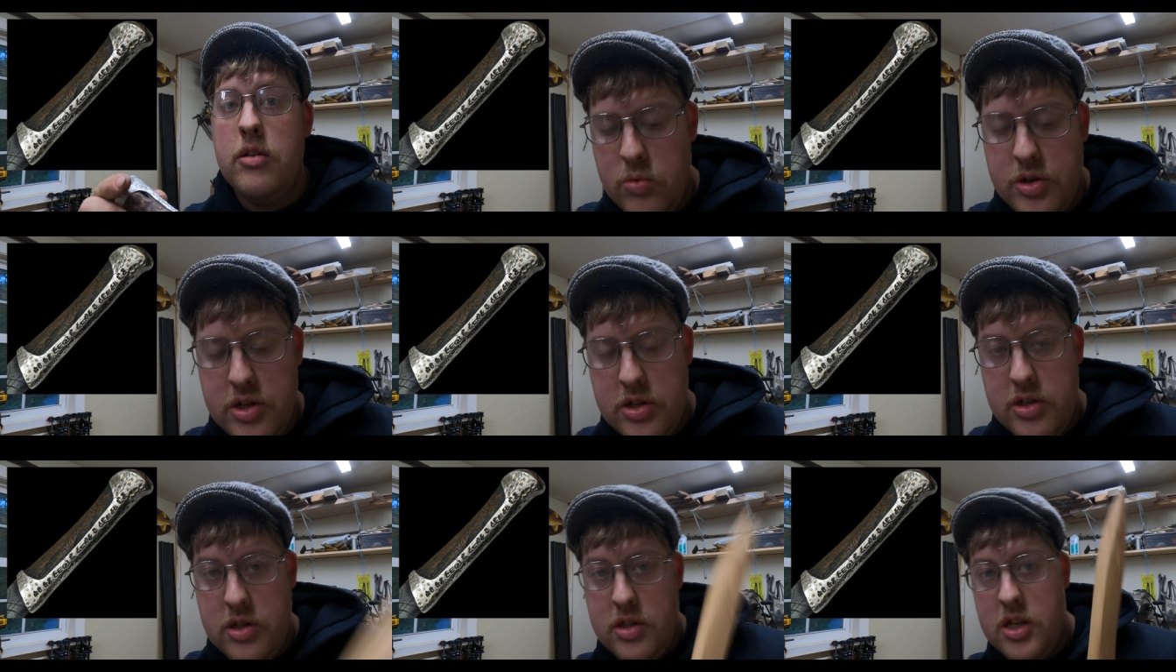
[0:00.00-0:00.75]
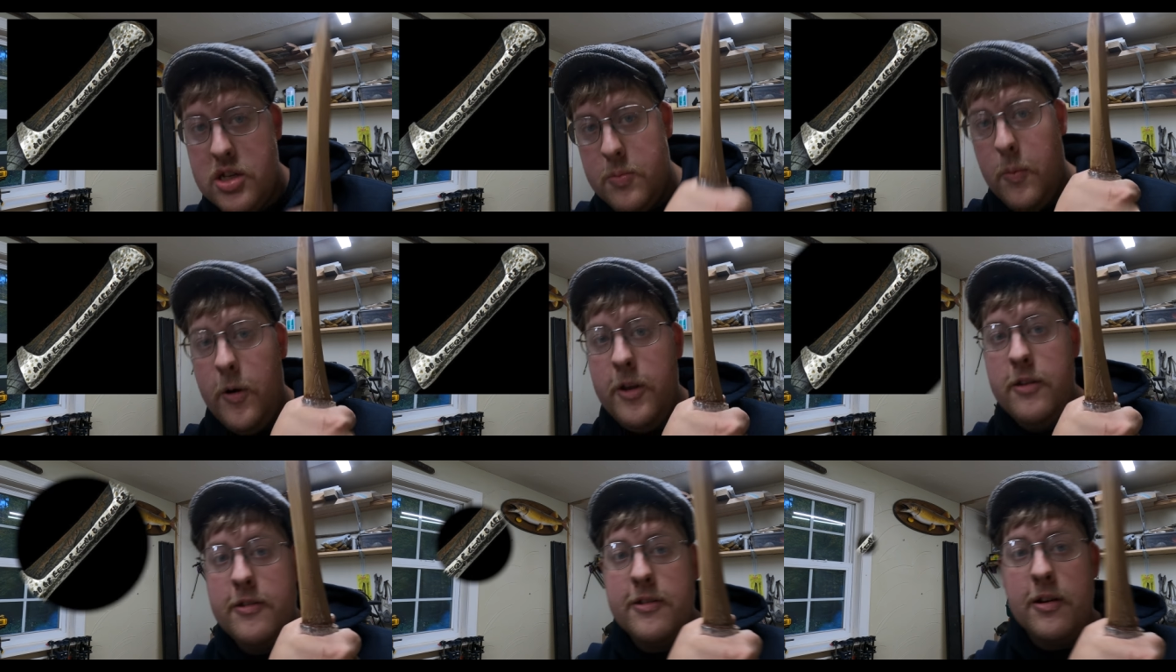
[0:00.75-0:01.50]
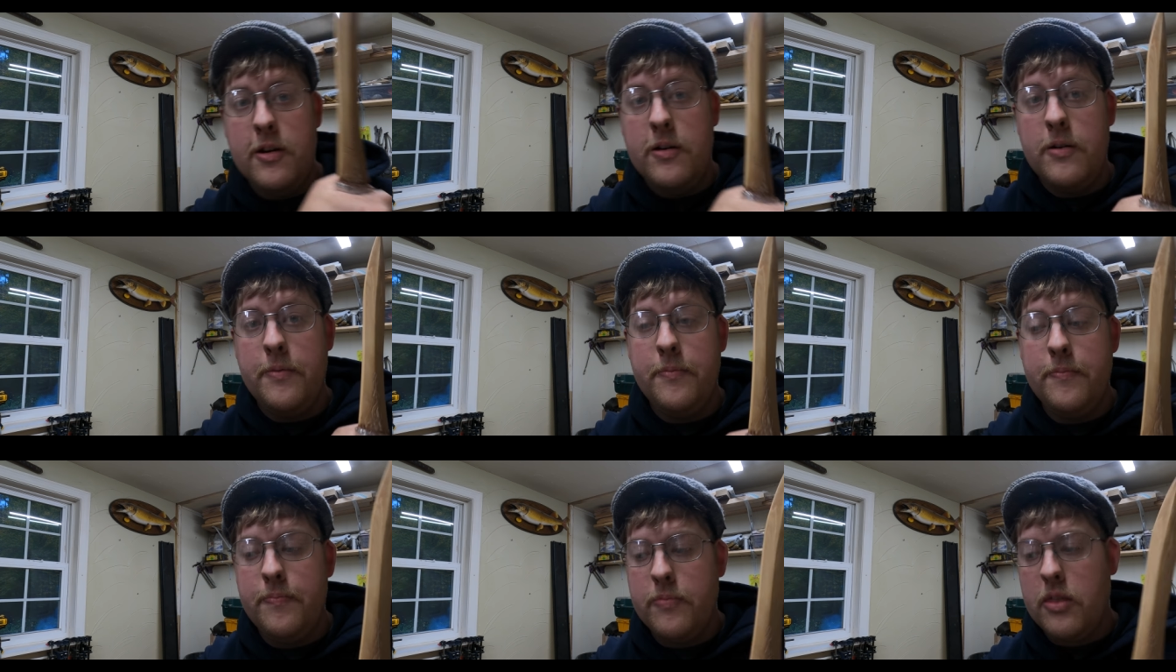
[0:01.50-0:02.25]
which is this one. So
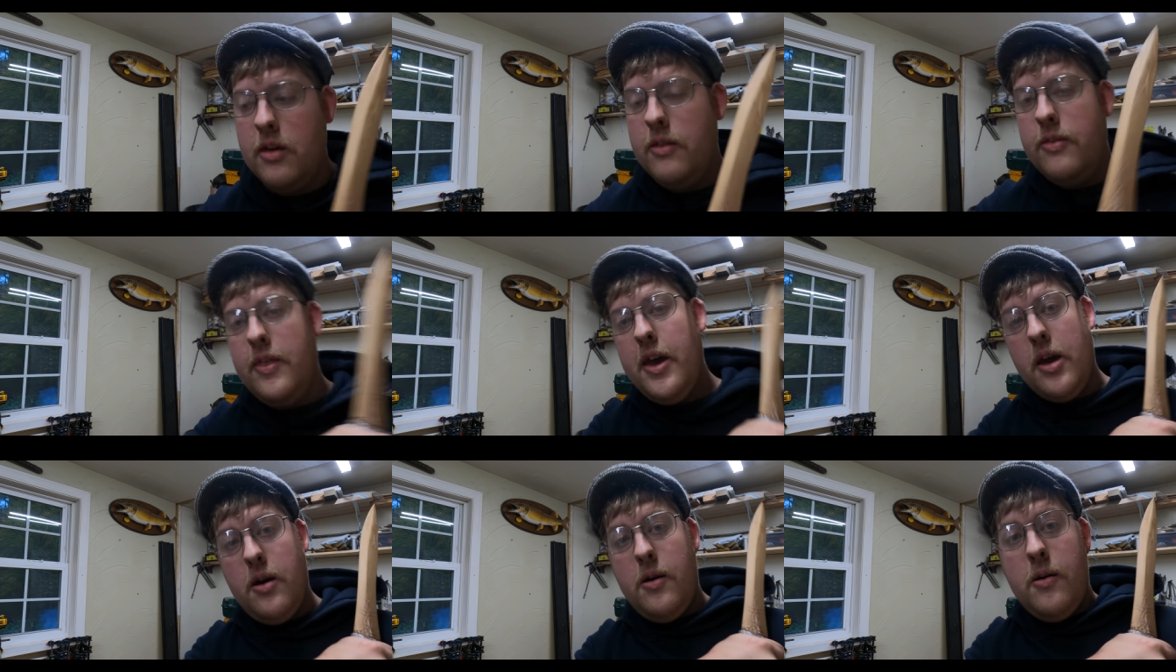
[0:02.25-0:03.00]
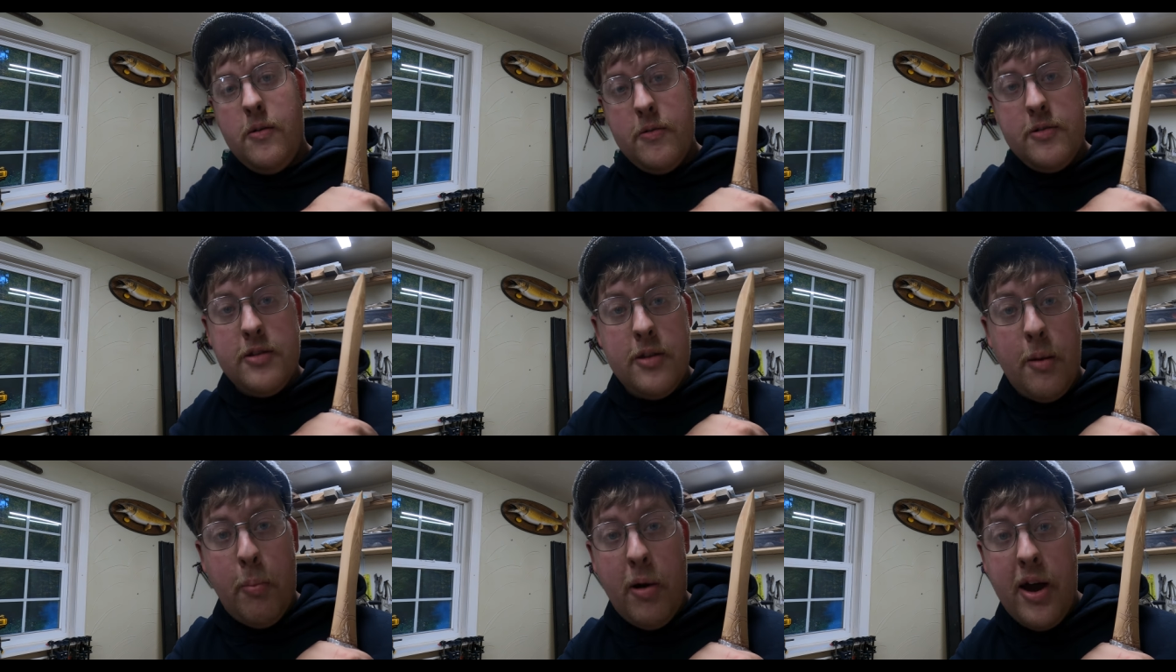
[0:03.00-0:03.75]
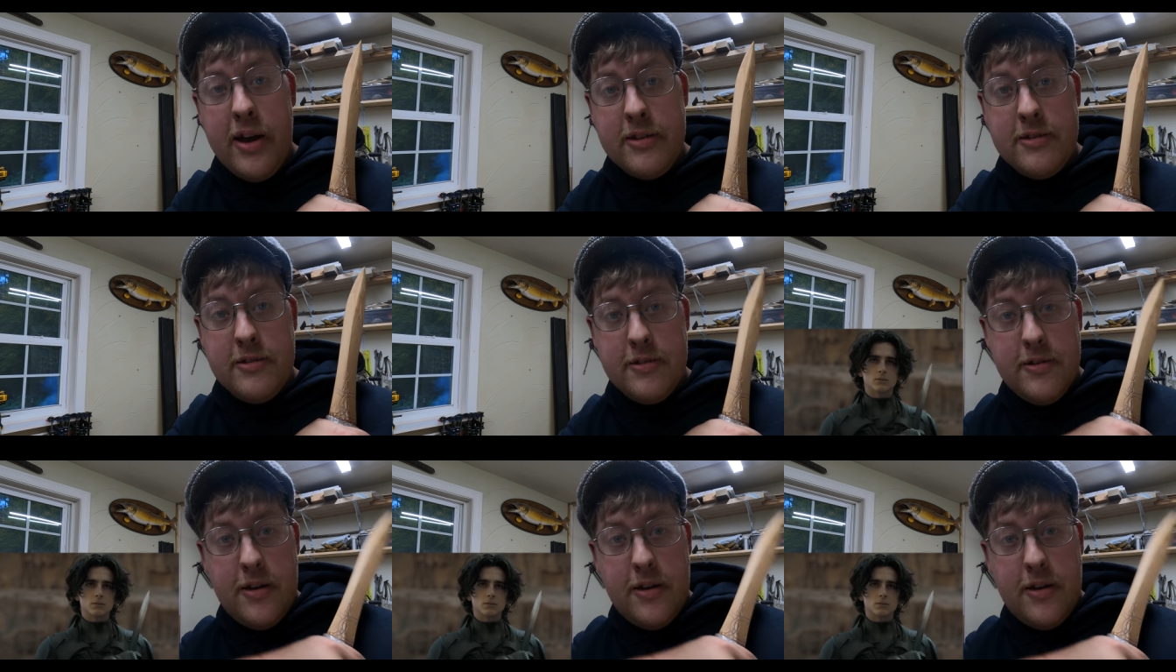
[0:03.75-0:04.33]
they go to their breast